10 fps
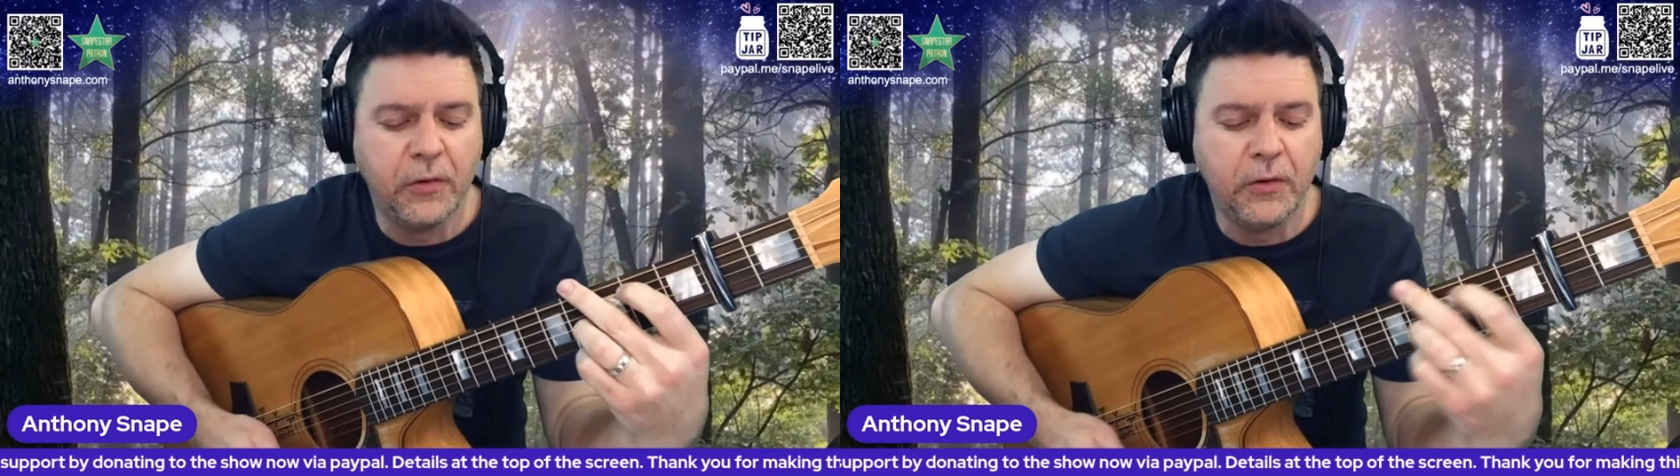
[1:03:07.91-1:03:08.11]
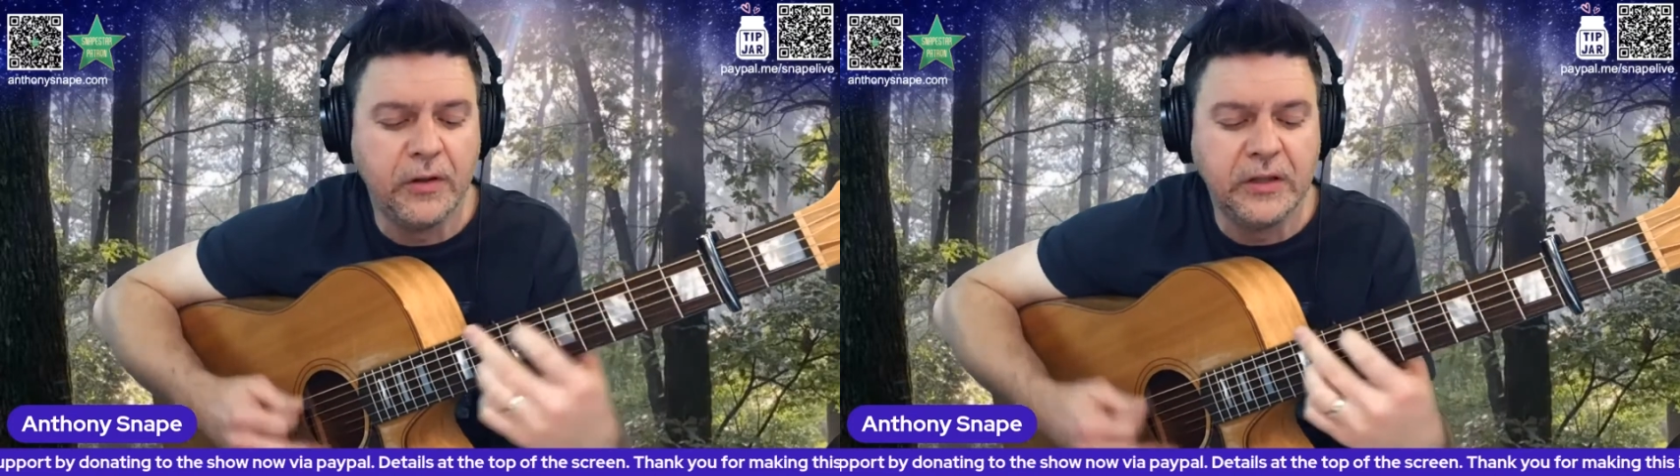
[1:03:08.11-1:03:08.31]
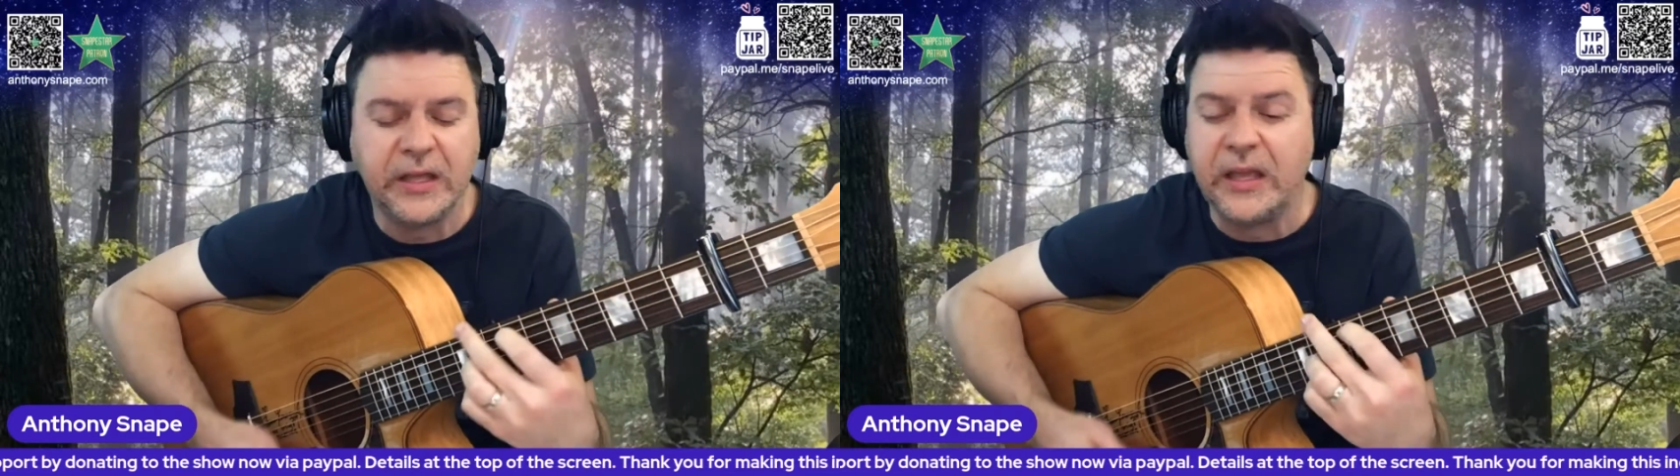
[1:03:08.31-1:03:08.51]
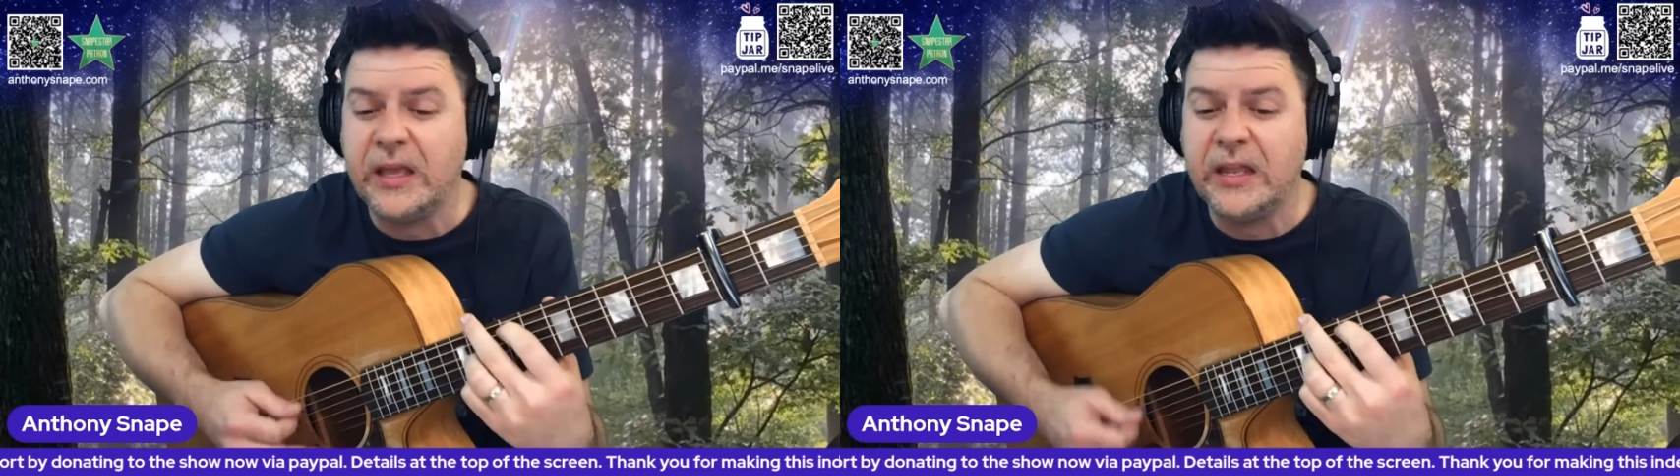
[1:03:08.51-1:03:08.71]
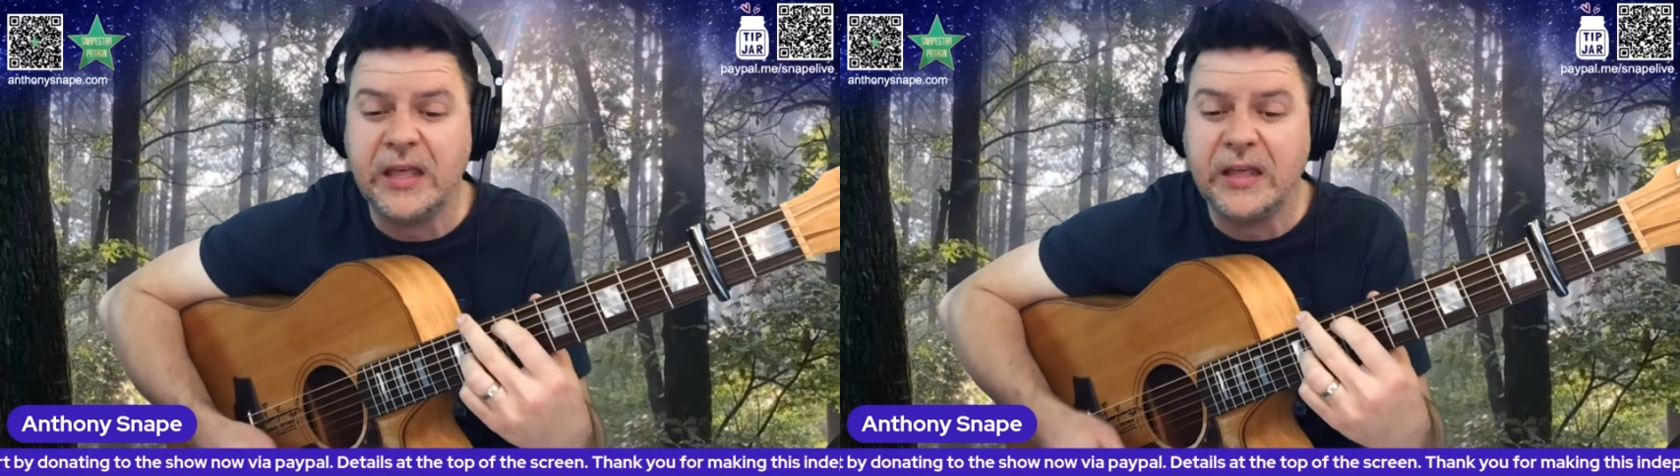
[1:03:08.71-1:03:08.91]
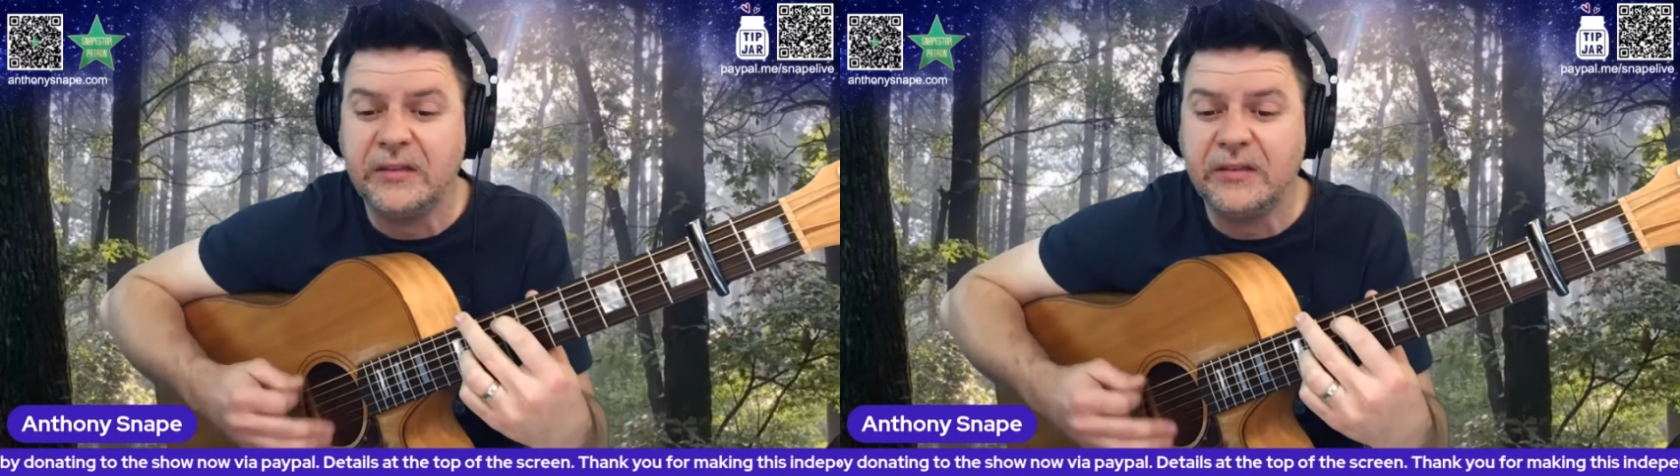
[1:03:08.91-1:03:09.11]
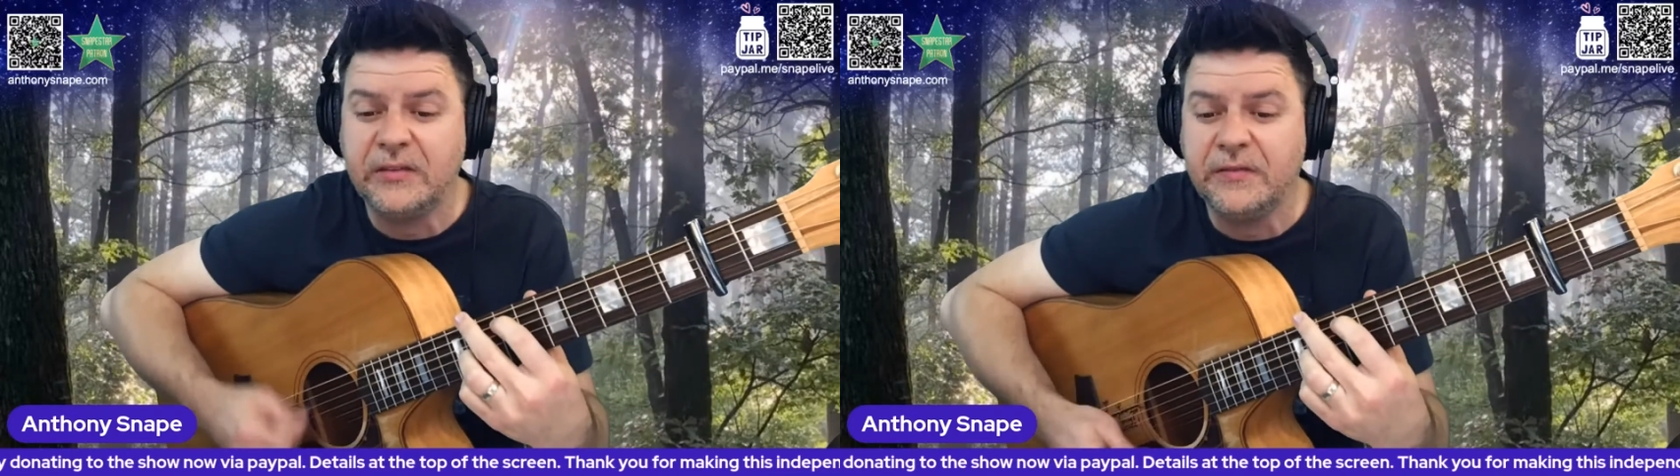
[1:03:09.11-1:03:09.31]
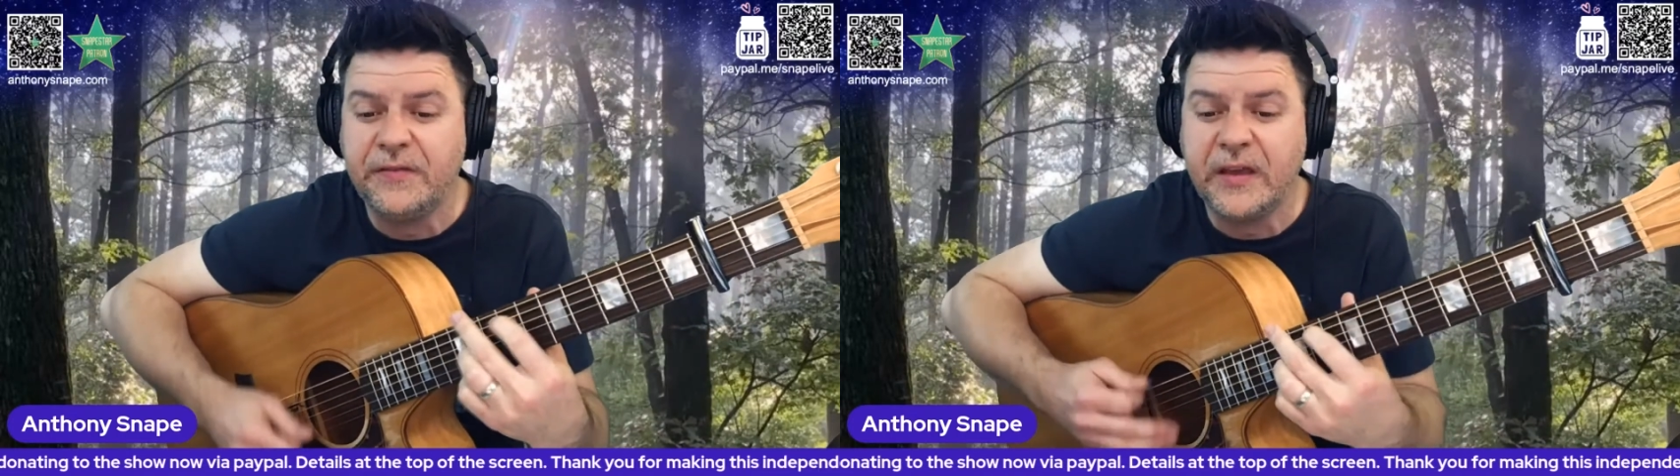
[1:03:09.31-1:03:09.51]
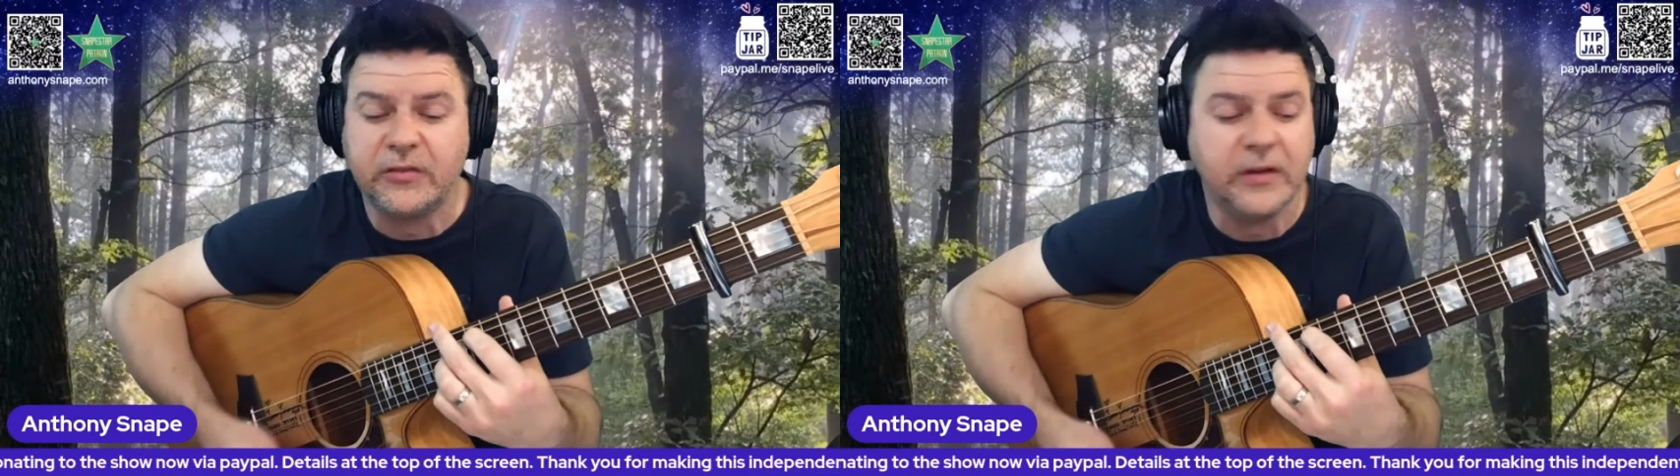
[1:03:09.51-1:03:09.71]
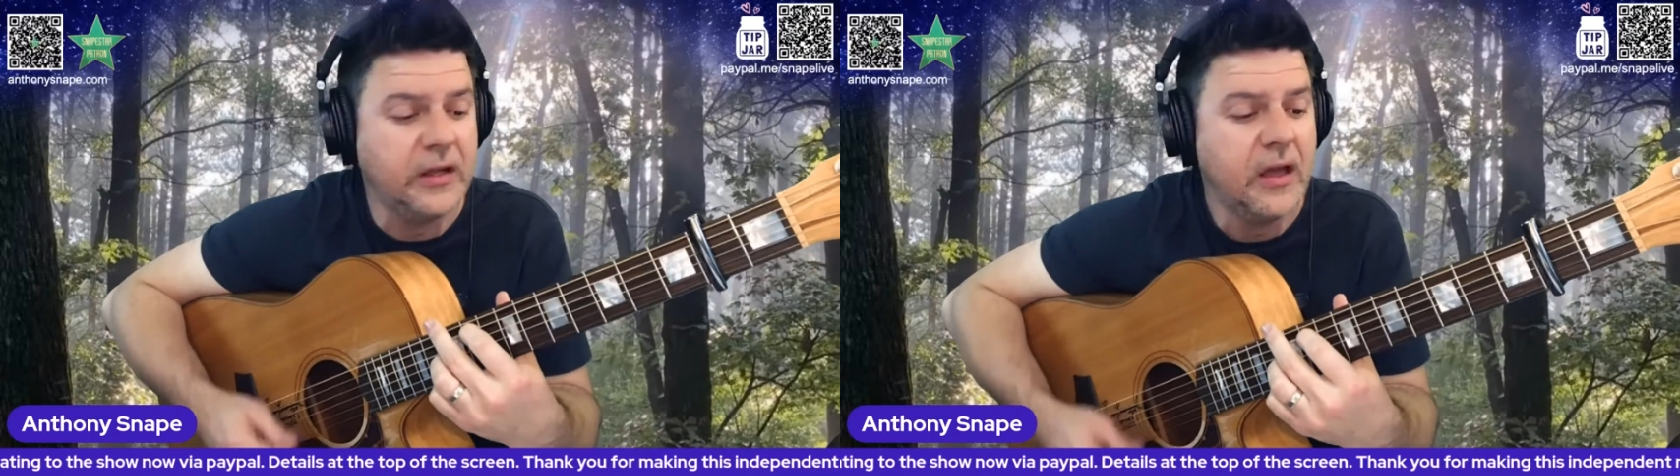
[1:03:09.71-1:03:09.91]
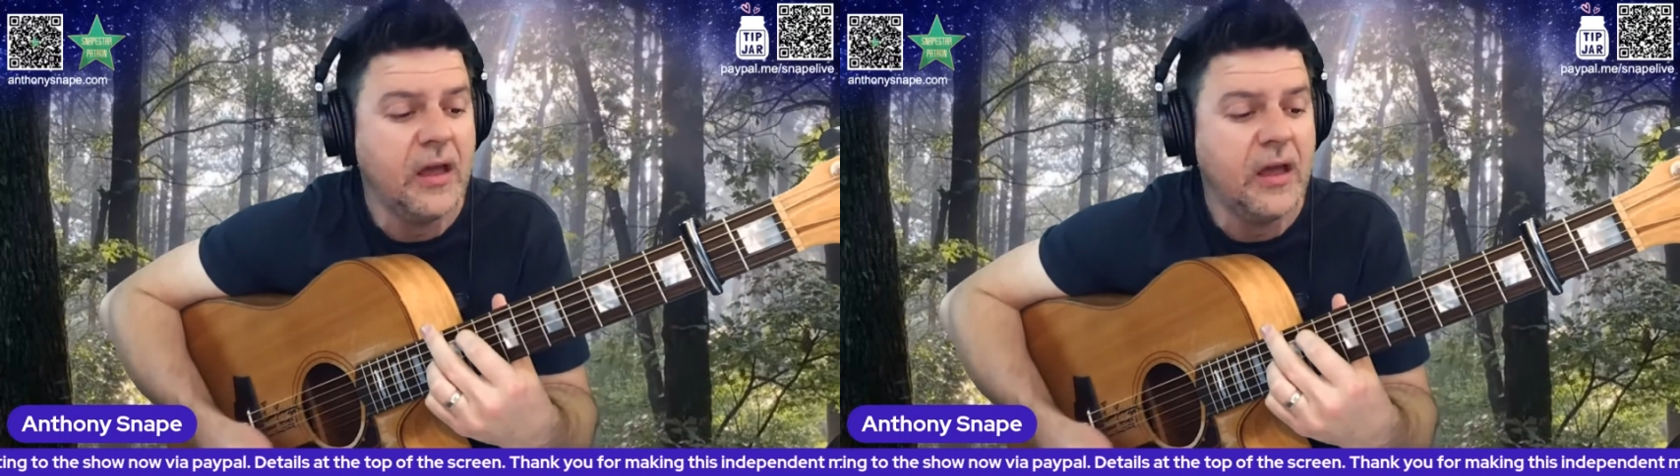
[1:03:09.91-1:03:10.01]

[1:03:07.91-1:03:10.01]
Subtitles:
leading to victory.